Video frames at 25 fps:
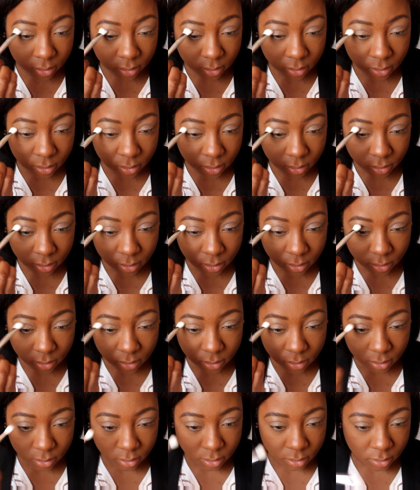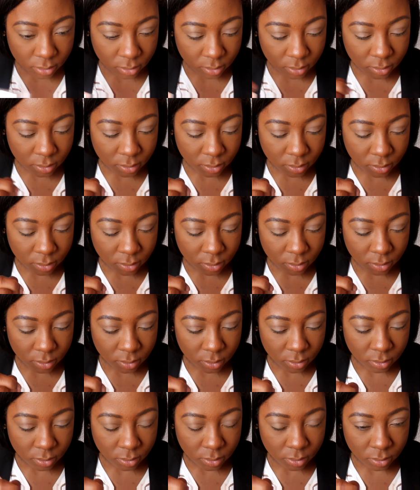
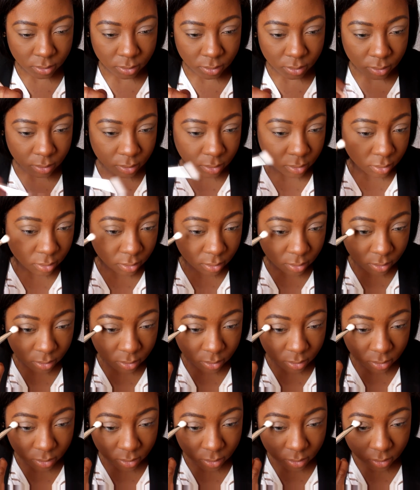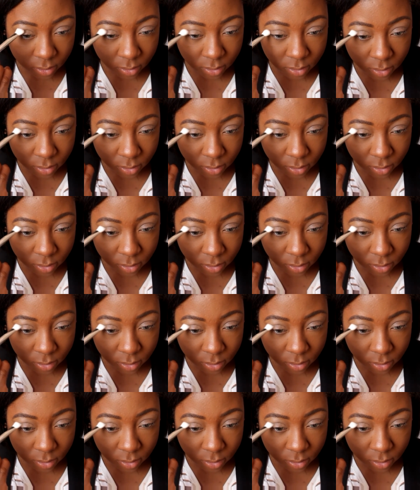No one is speaking in this clip.